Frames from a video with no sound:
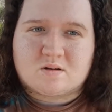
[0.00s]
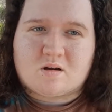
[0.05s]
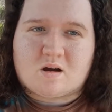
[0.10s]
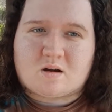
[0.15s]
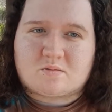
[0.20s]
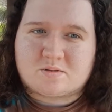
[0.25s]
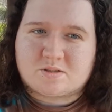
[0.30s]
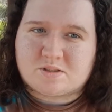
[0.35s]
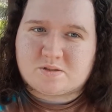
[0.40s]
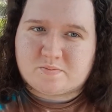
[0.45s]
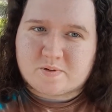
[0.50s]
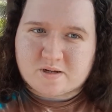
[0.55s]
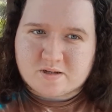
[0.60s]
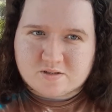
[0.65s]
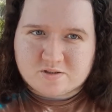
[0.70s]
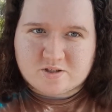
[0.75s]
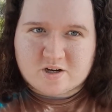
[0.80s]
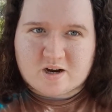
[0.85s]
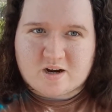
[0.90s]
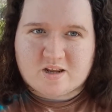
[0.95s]
I've just
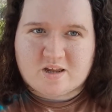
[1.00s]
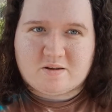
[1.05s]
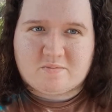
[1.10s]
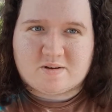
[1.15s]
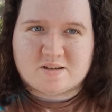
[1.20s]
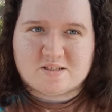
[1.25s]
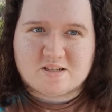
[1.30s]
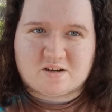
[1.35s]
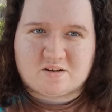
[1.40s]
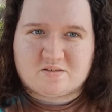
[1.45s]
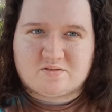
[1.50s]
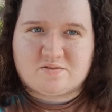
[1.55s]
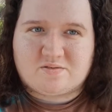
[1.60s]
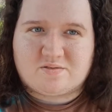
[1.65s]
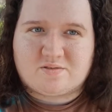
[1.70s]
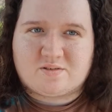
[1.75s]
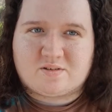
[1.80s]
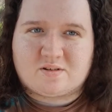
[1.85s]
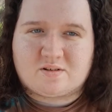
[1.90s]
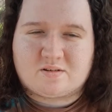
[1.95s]
been trying to keep myself
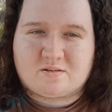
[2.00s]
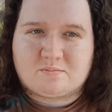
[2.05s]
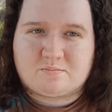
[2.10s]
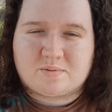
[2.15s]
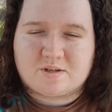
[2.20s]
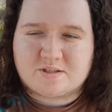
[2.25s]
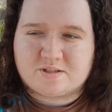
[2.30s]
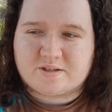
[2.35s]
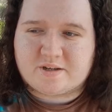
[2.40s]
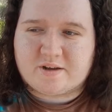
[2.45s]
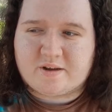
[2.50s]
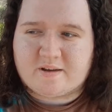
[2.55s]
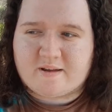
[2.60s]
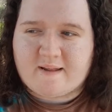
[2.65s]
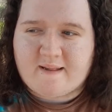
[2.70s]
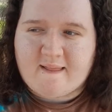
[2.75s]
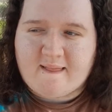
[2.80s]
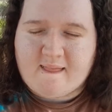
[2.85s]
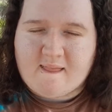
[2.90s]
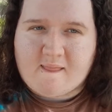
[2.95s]
busy
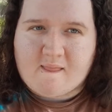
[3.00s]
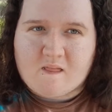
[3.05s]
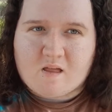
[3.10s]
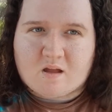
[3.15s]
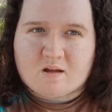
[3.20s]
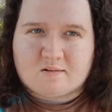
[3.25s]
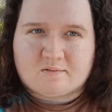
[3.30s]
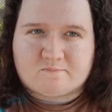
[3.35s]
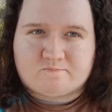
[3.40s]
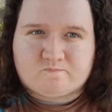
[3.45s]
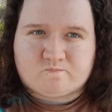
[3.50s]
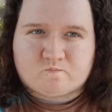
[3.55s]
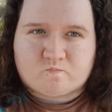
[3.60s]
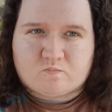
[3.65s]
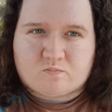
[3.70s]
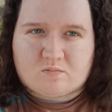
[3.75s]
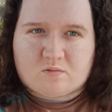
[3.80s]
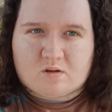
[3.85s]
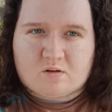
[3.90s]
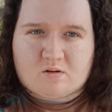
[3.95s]

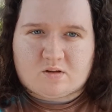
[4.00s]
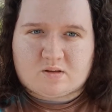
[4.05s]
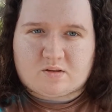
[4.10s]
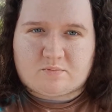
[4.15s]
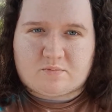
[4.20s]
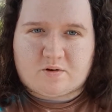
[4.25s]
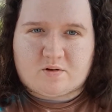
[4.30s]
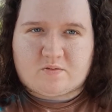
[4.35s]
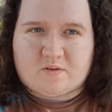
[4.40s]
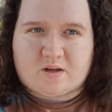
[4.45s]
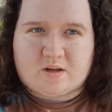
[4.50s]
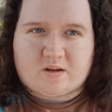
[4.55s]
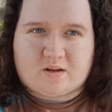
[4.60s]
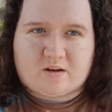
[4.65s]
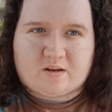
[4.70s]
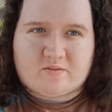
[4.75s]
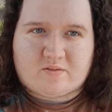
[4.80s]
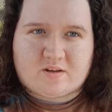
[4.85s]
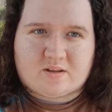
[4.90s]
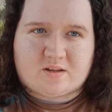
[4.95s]
with the moving and
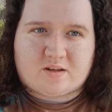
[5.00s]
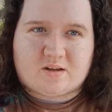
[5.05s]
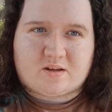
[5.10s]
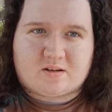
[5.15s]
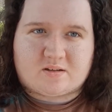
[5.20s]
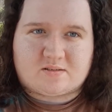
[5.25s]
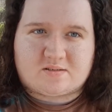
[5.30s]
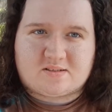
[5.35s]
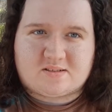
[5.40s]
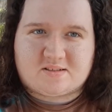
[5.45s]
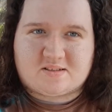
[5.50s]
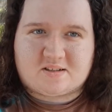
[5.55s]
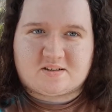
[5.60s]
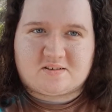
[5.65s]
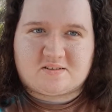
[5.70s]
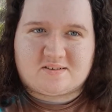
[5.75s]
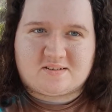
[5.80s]
everything else, so